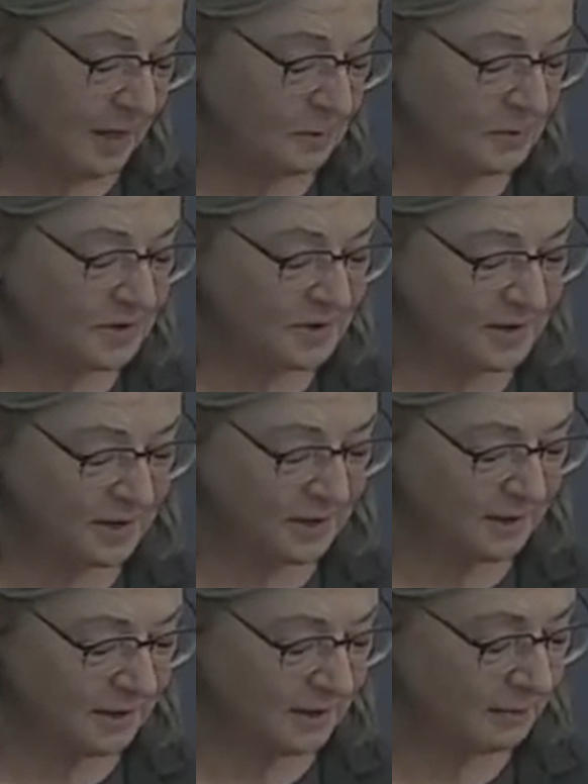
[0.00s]
I was
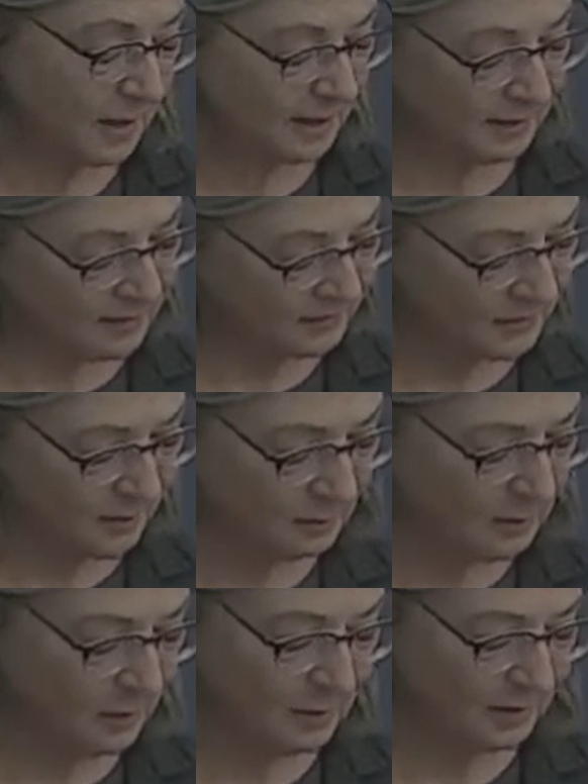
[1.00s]
seated, my left
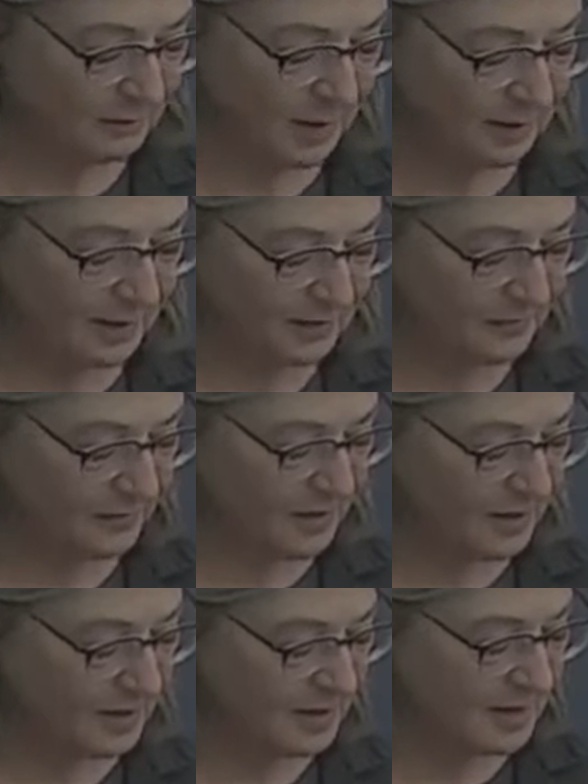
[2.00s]
elbow on my left
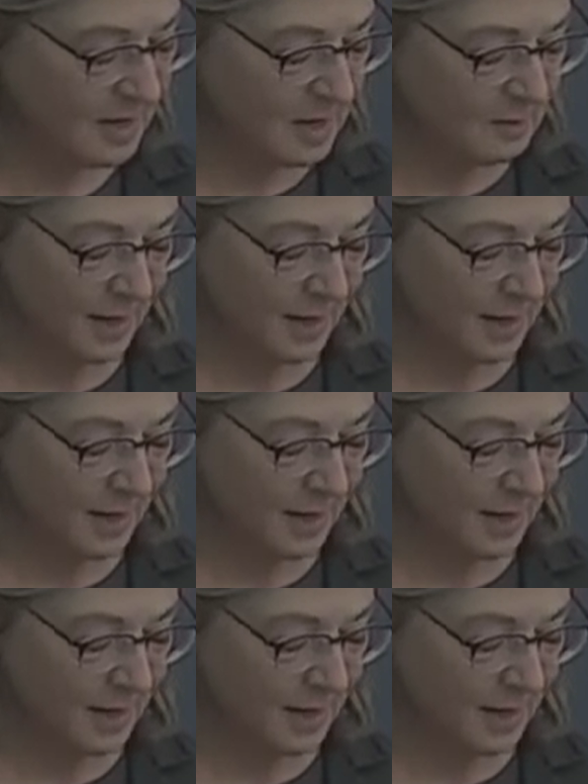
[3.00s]
knee,